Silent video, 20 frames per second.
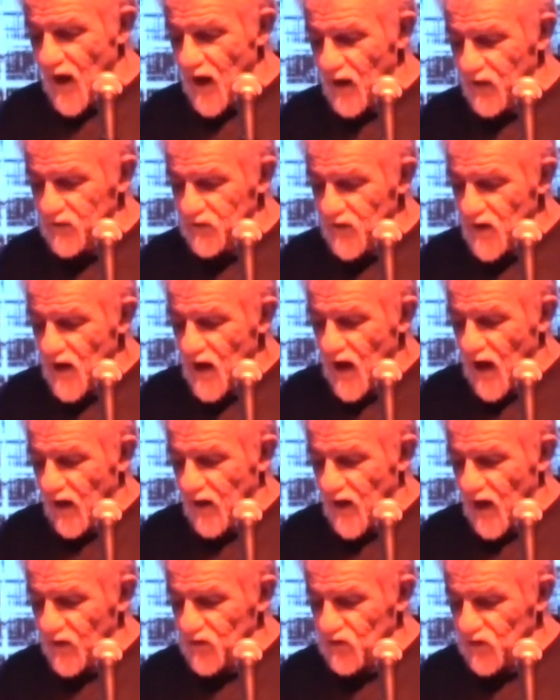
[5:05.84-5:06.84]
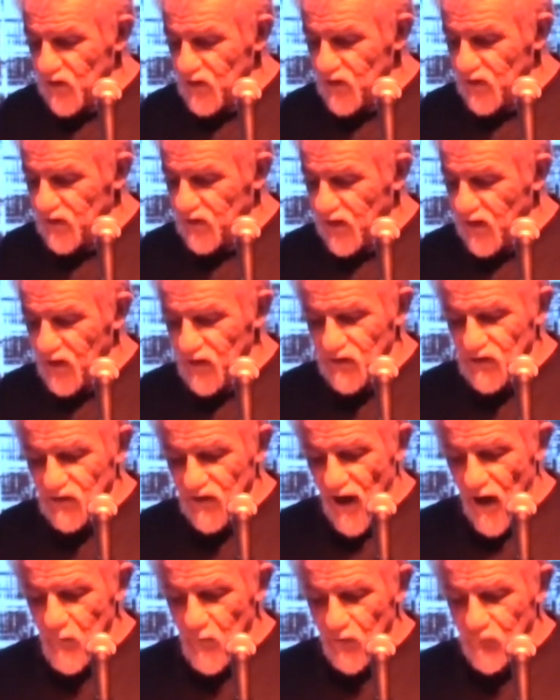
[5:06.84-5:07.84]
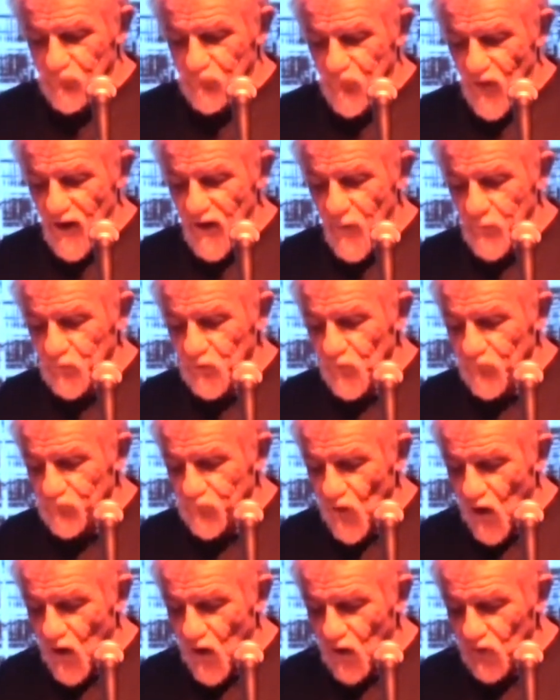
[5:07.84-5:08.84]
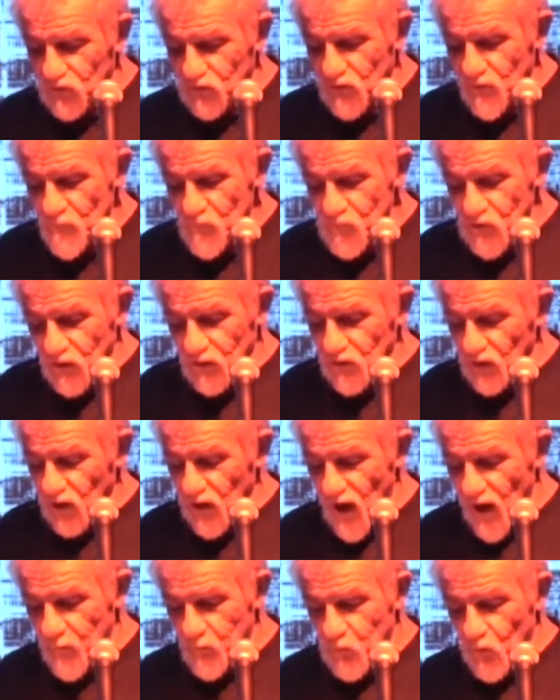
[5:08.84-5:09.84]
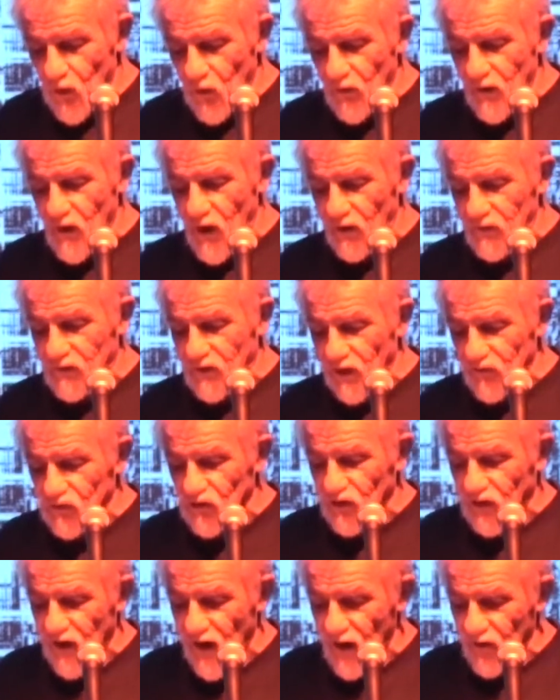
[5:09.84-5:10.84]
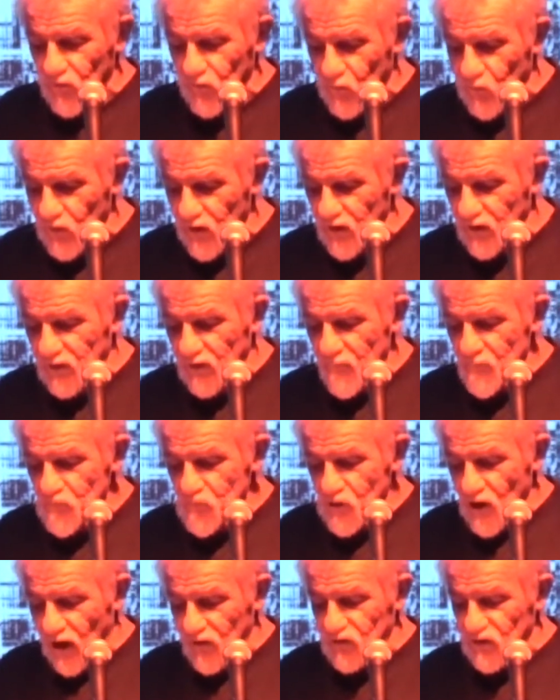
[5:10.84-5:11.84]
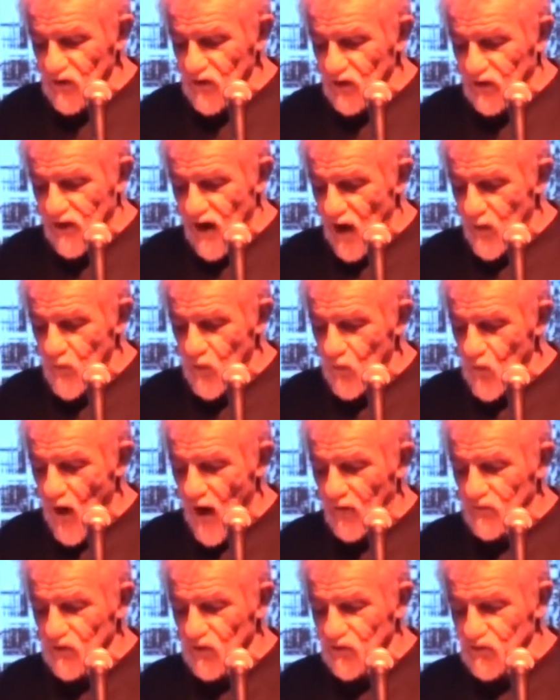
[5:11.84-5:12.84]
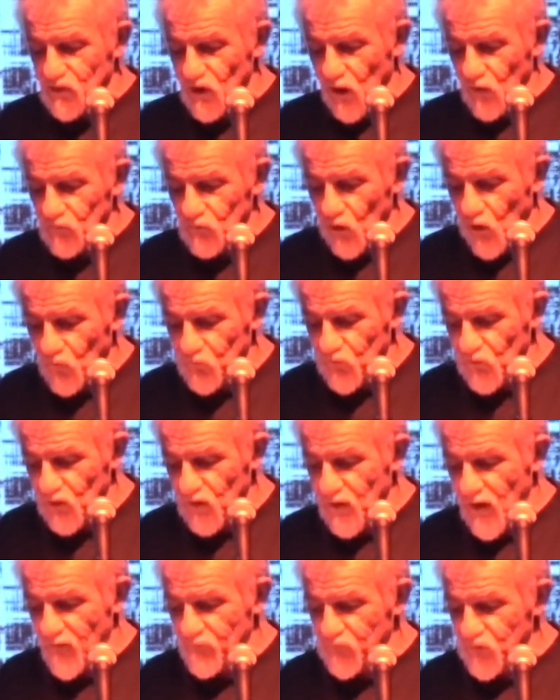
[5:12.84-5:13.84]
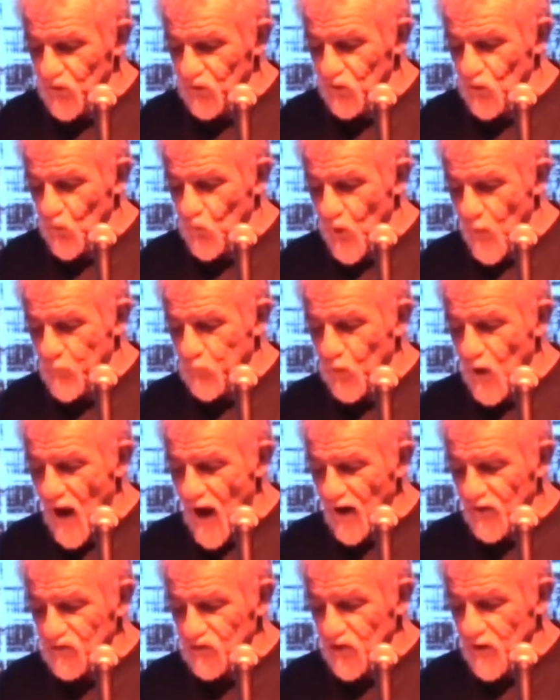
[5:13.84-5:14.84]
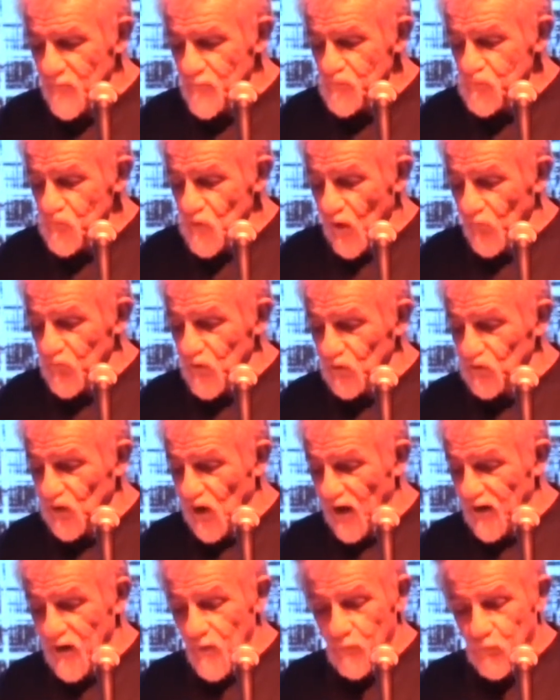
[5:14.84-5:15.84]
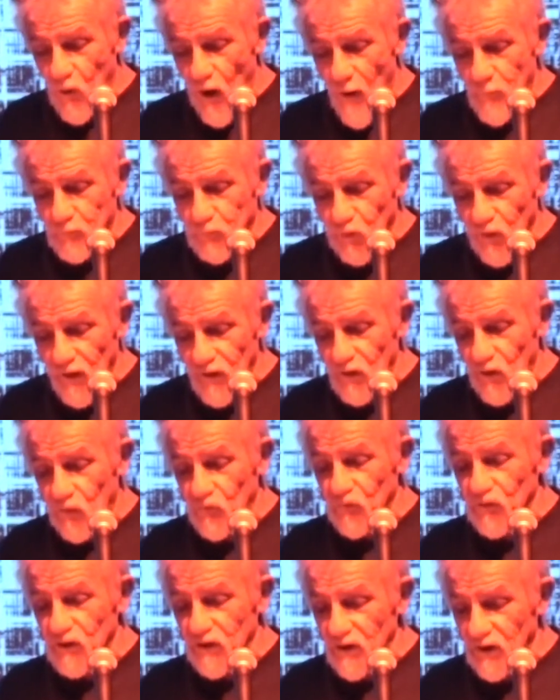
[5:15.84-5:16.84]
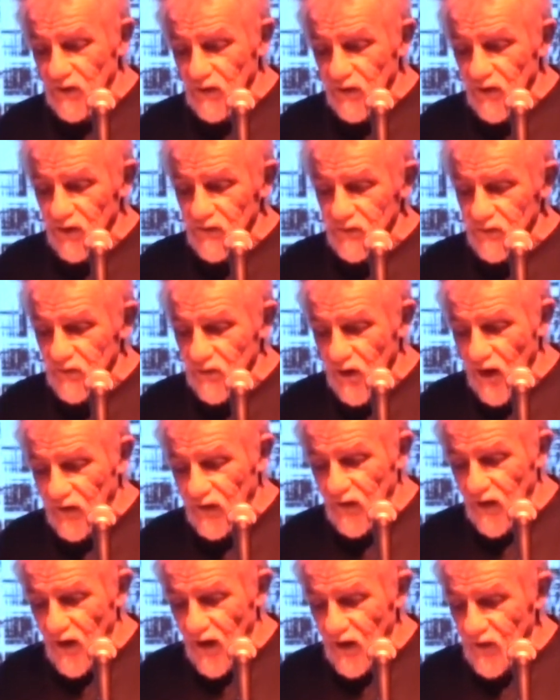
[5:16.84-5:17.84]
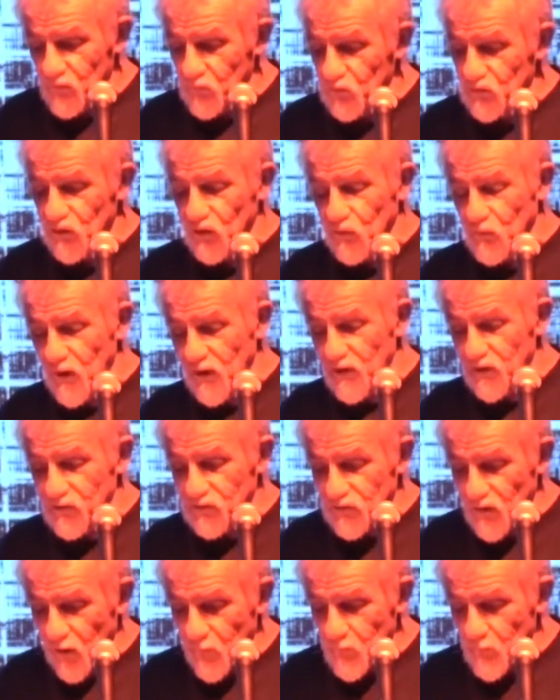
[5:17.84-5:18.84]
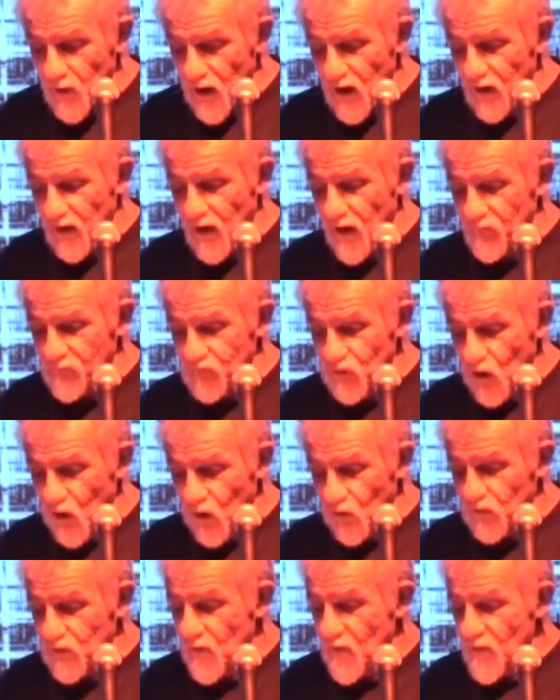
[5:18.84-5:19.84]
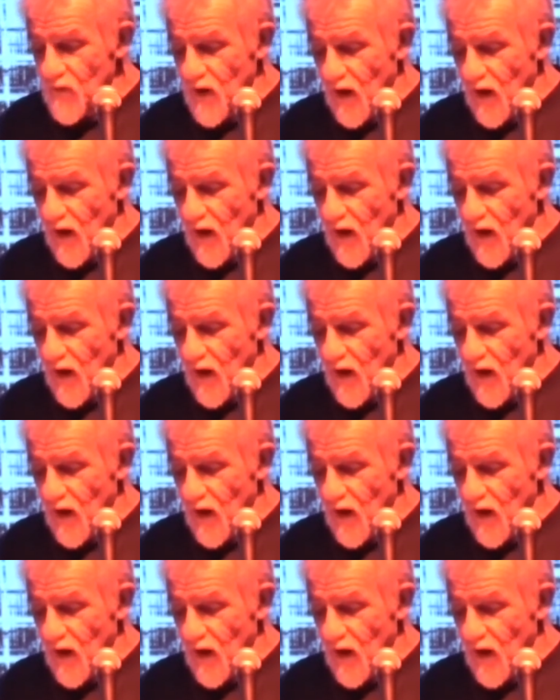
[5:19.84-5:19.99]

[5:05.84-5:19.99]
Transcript: land, and I see the king salmon fight up the falls in the library on Ketchikan Creek. I see the camel rocks at Seldovia, and I feel the whiplash of the tiny prop plane over the inlet, and Lucky Hayden was the greatest dump man I've known,